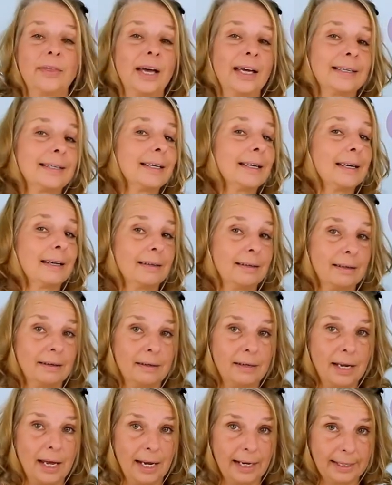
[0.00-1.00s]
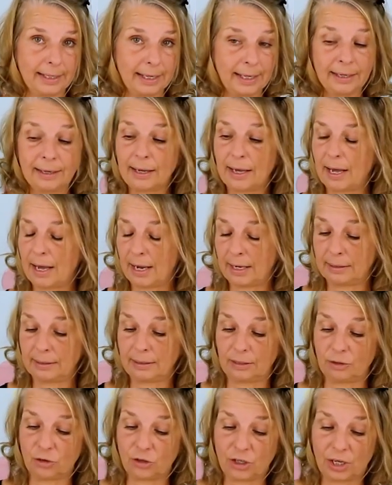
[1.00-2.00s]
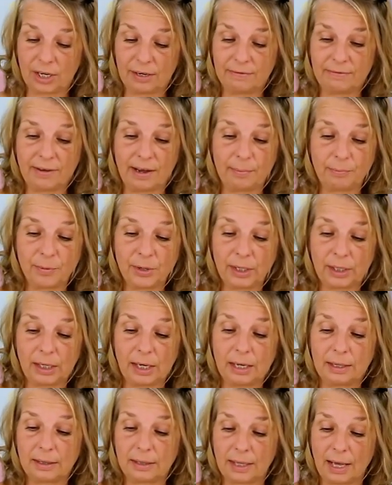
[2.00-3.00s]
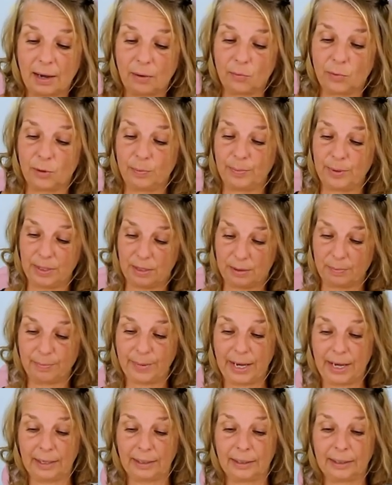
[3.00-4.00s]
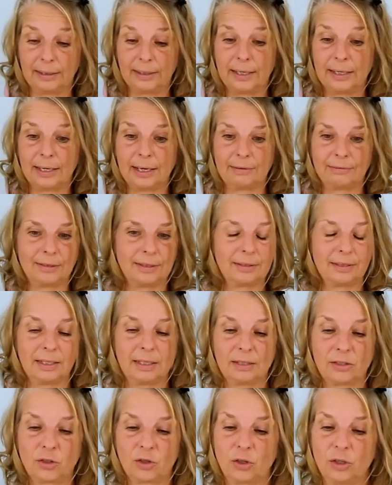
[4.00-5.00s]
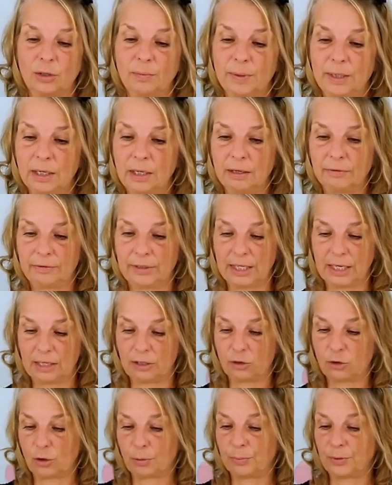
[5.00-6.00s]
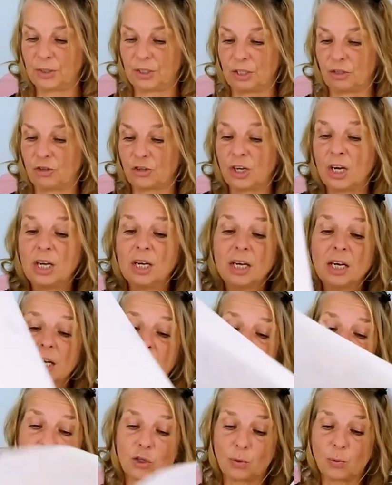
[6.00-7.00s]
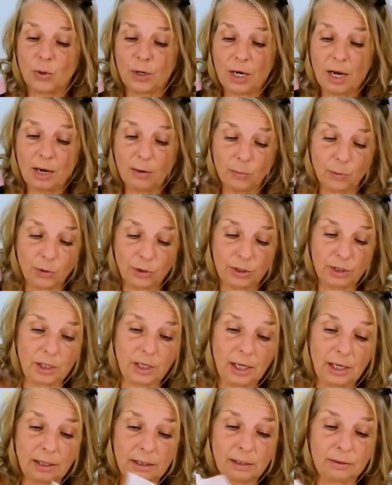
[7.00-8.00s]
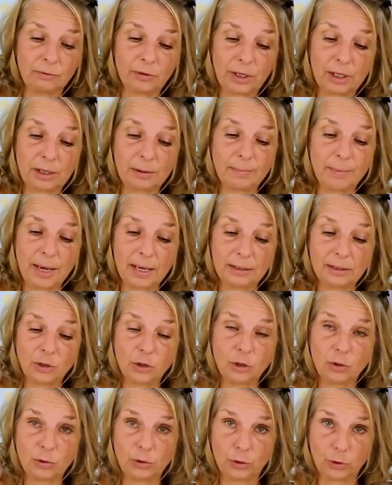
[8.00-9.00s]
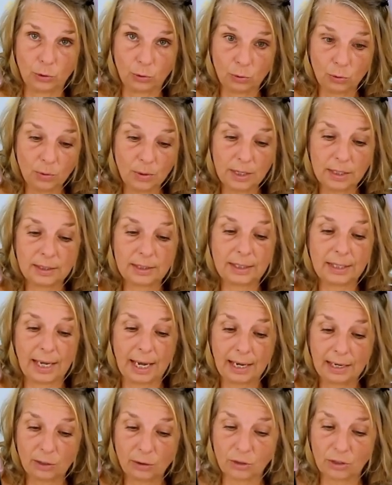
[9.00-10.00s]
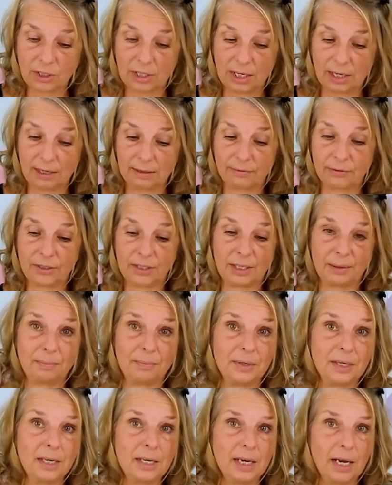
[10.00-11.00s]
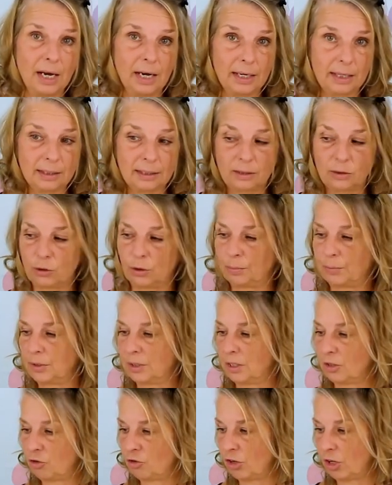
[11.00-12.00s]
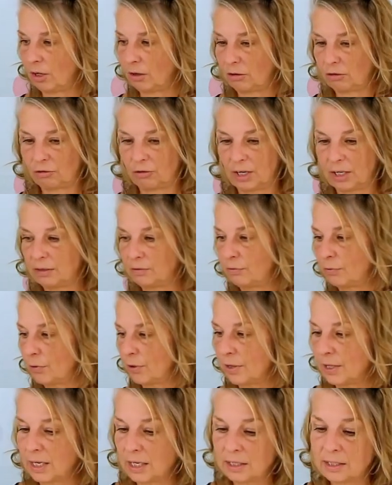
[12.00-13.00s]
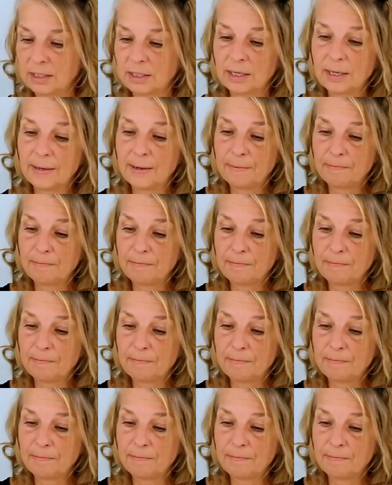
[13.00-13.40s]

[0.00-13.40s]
that in lining and in shell fabric and that will be the back and then everything is going to be lovely and top stitched. So what I would eh, recommend you do is get yourself some nice top stitching thread for this